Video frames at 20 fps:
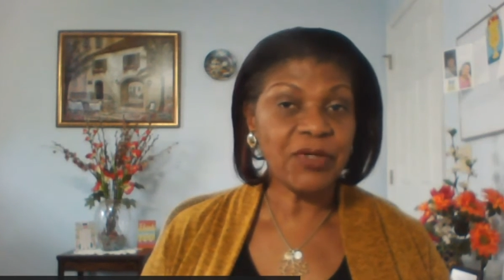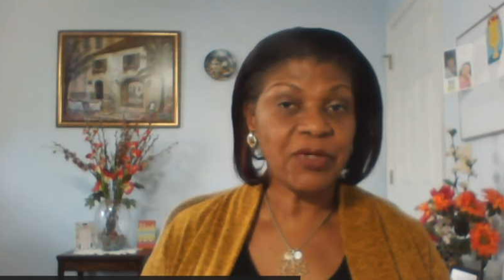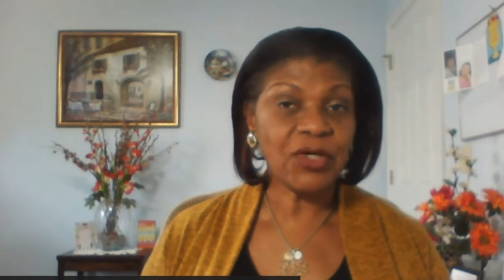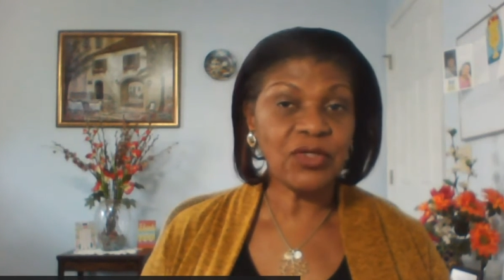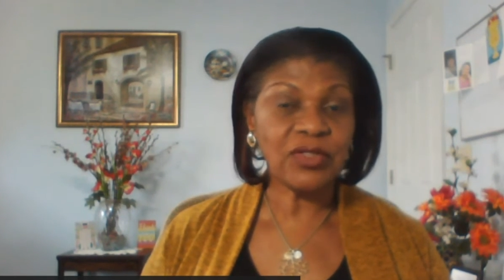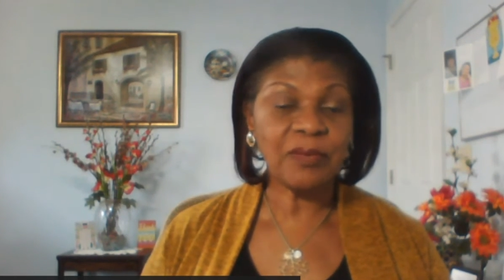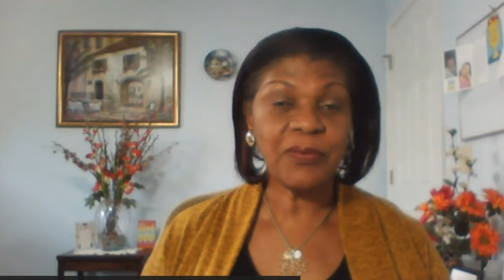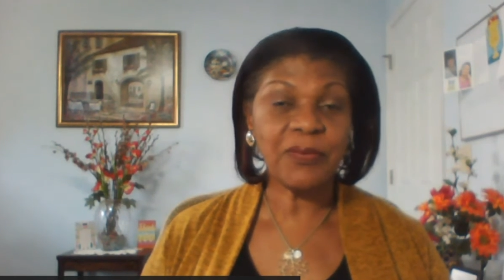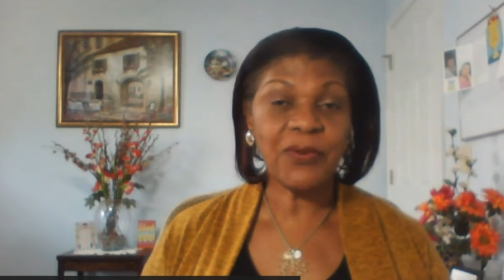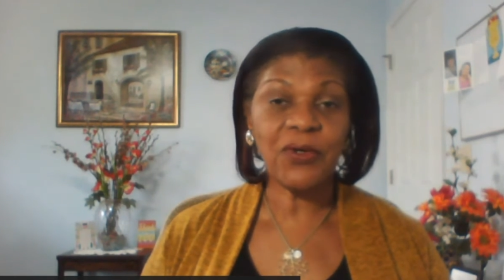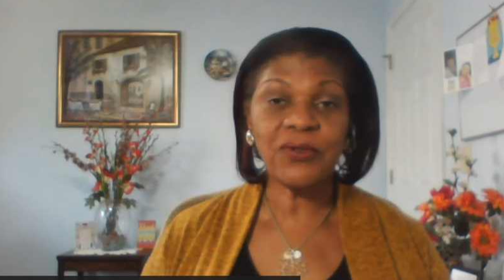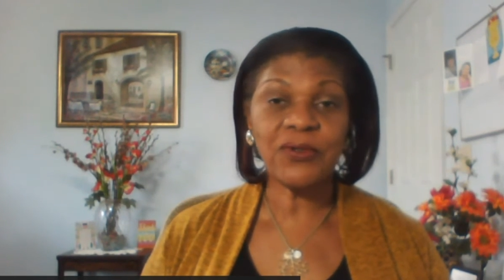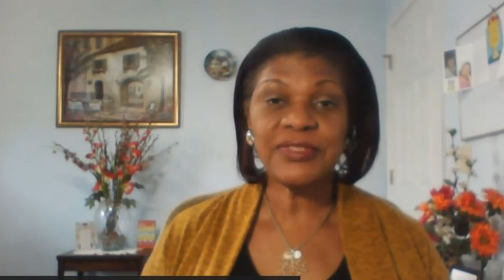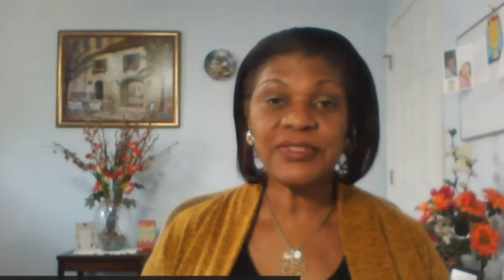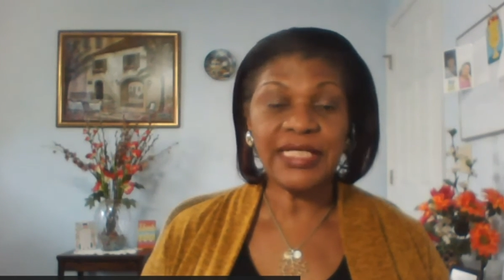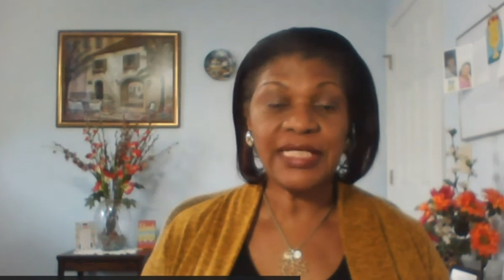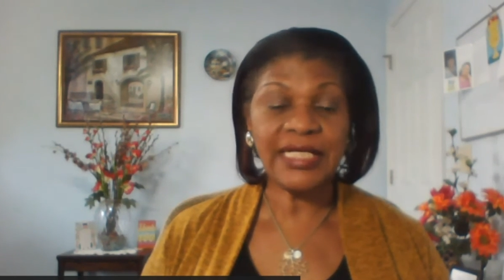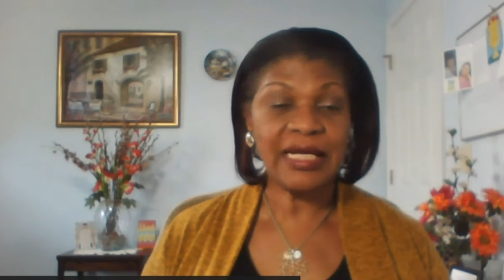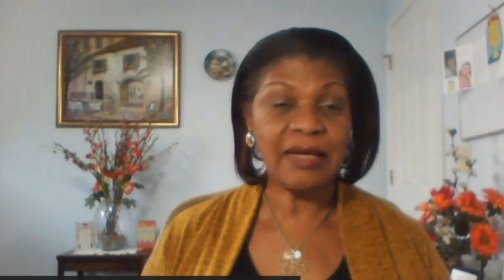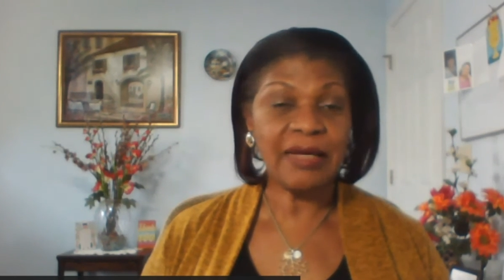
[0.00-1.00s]
me on the
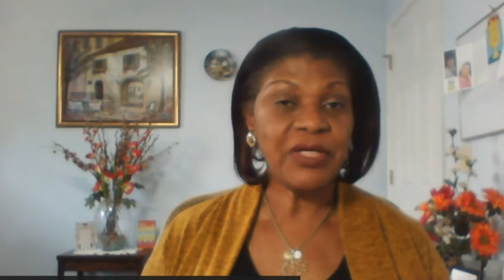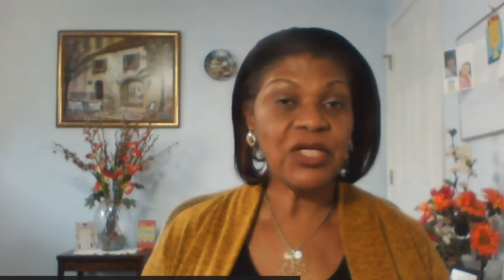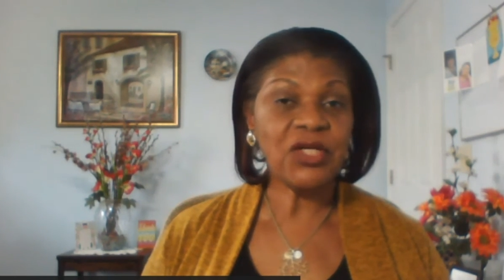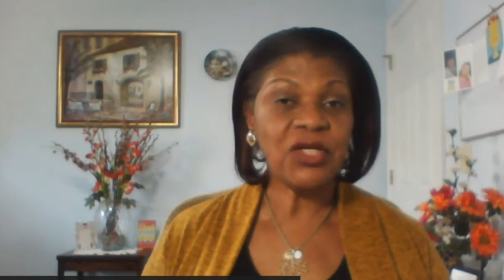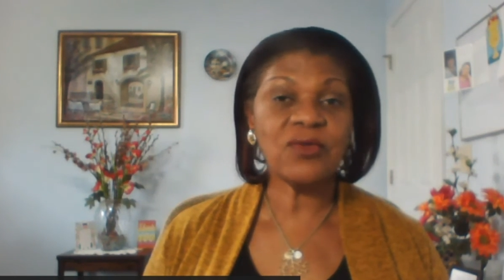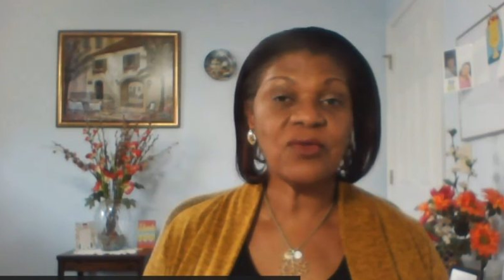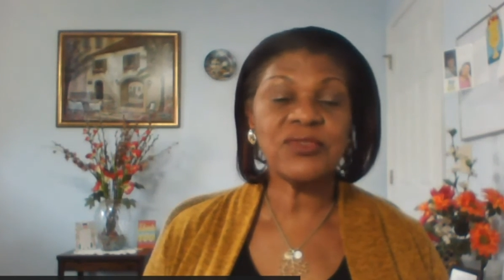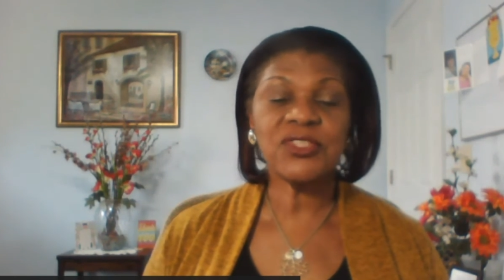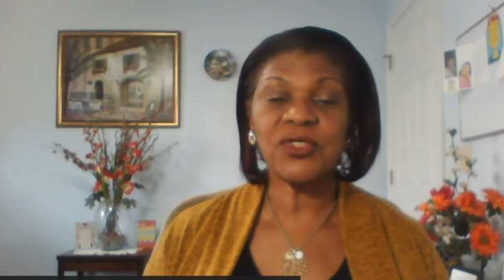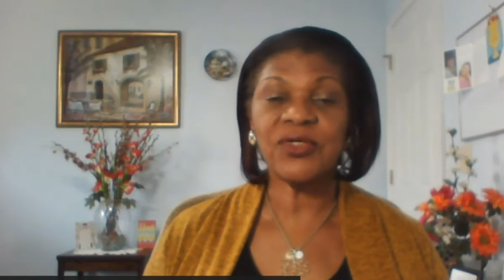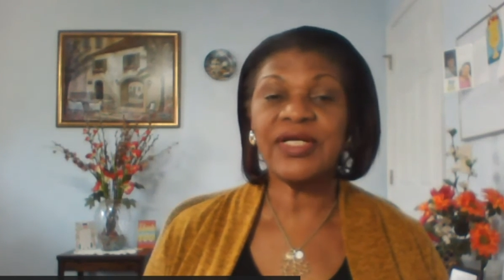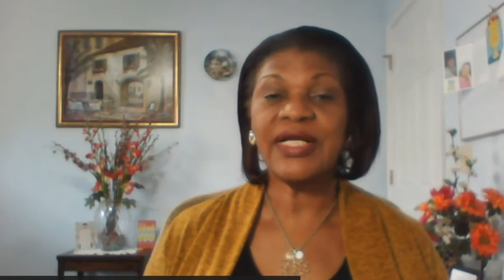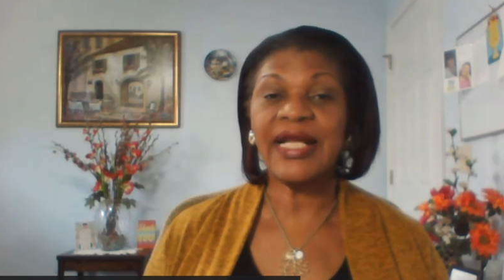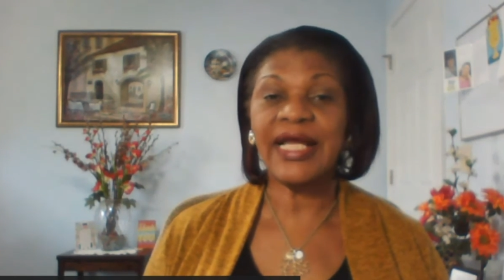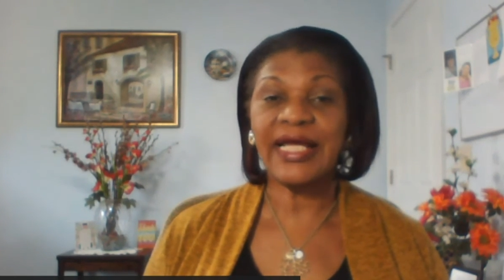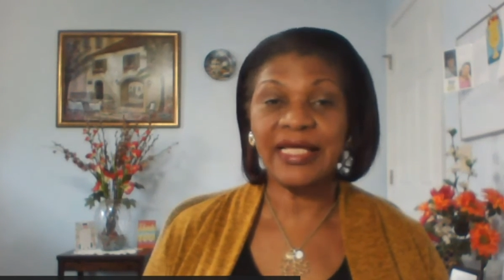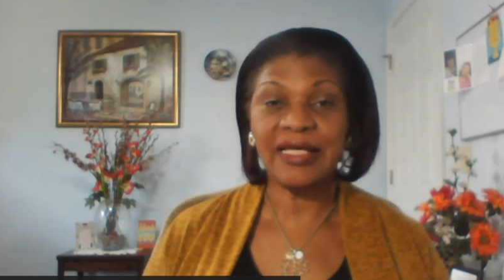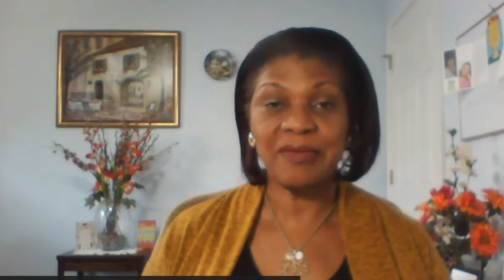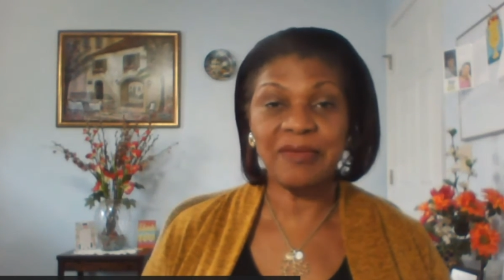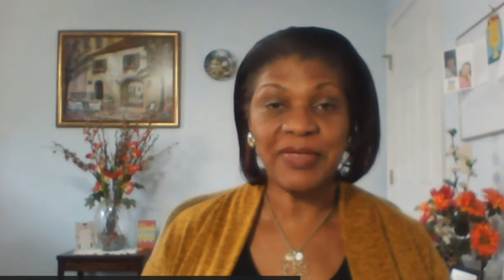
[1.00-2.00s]
post and let me know so that
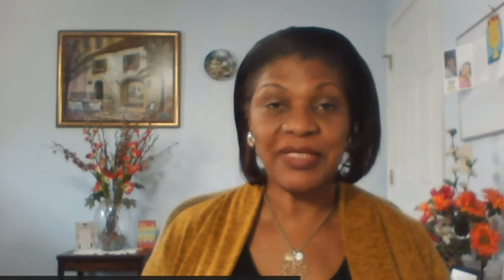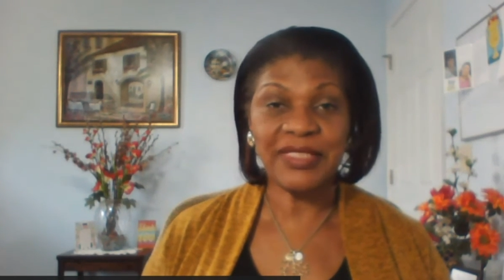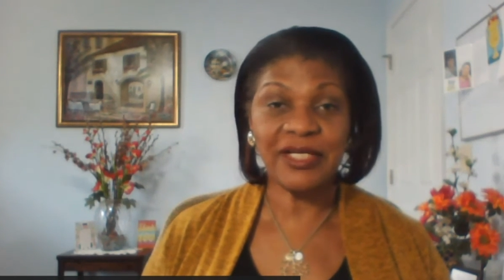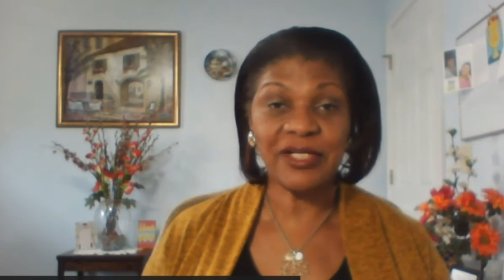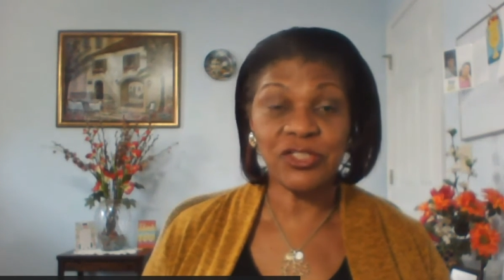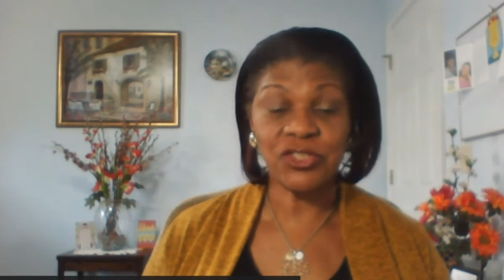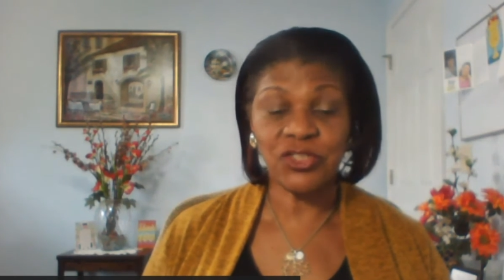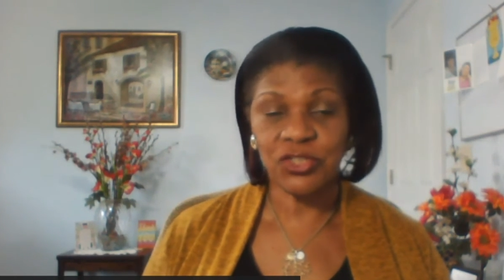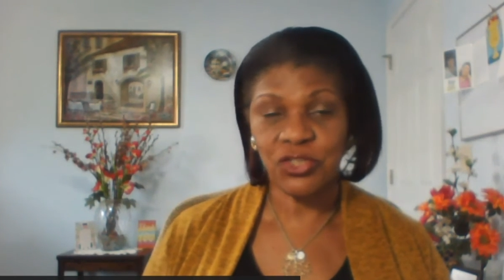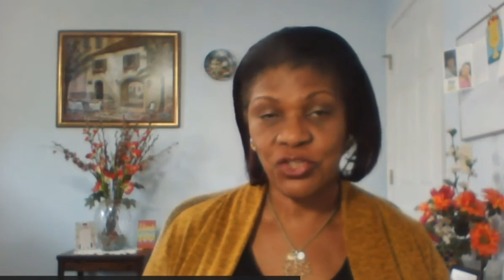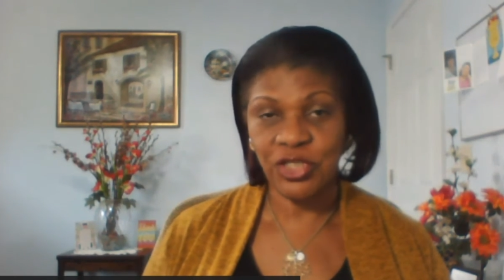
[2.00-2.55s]
I can be there to